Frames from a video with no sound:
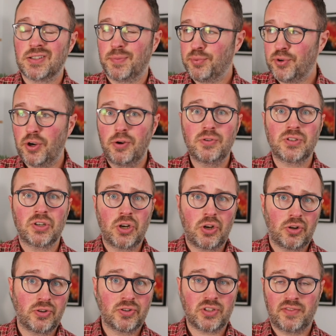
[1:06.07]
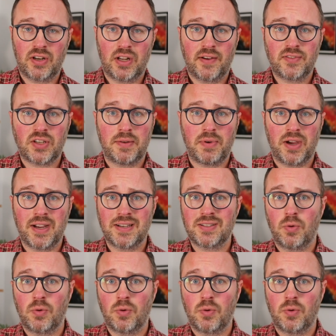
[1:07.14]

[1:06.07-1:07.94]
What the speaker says: the pros and cons of a lifetime ISA,